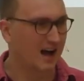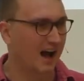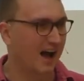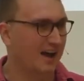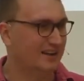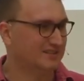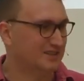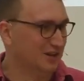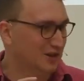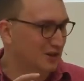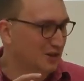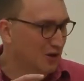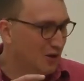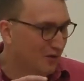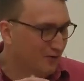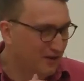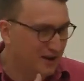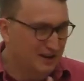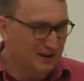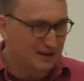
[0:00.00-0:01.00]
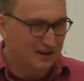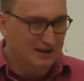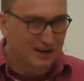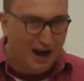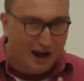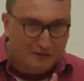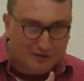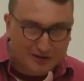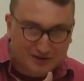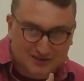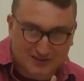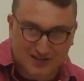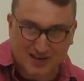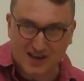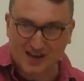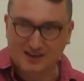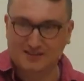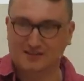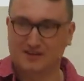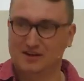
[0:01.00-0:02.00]
He's the loving
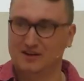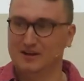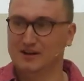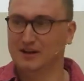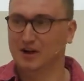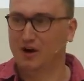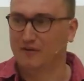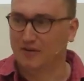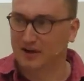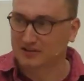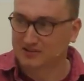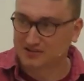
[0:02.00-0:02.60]
guarantee that of our